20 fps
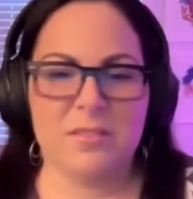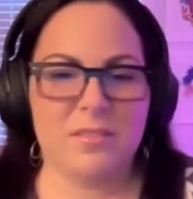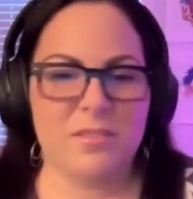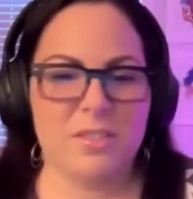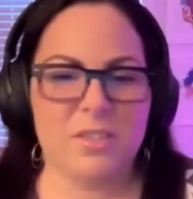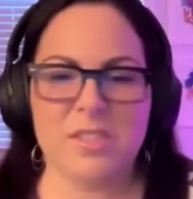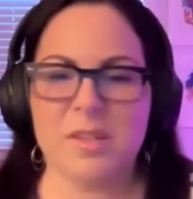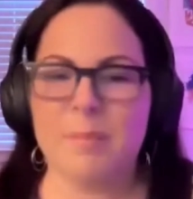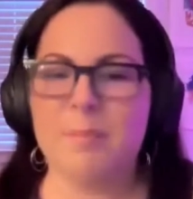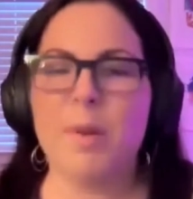
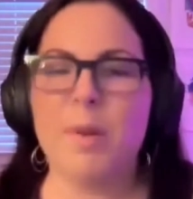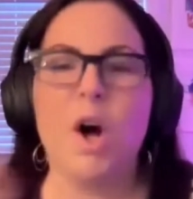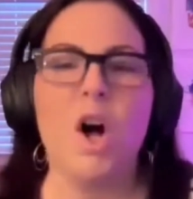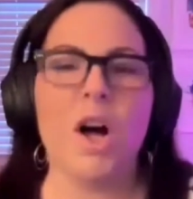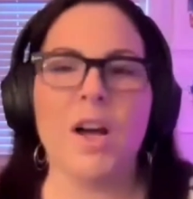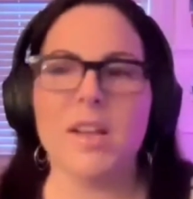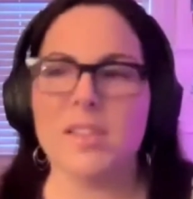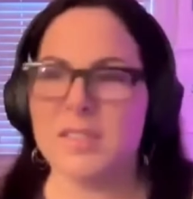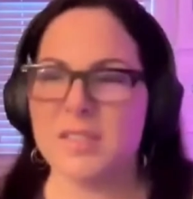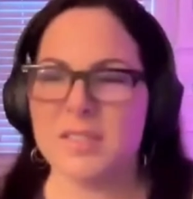Just a
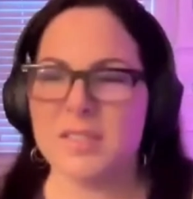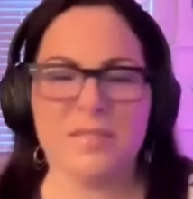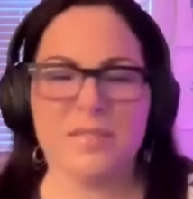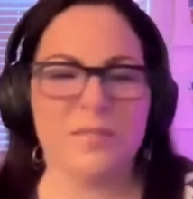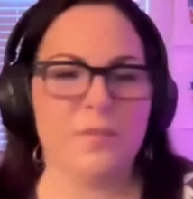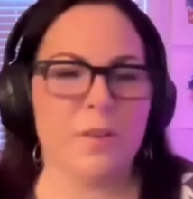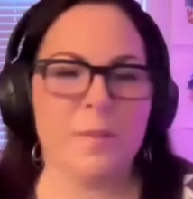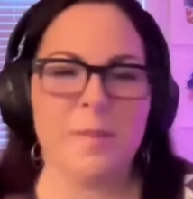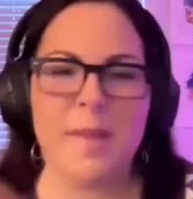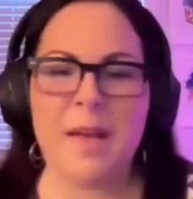pause
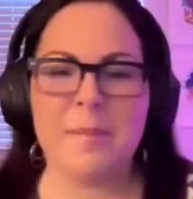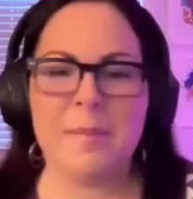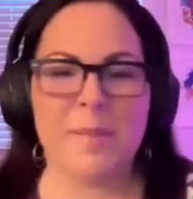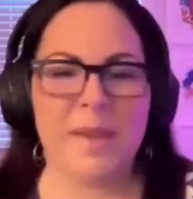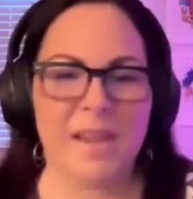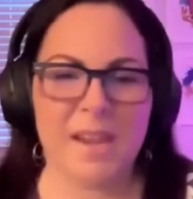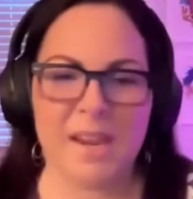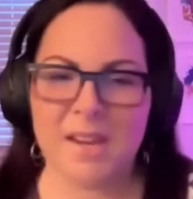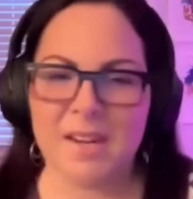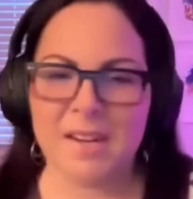from that pain.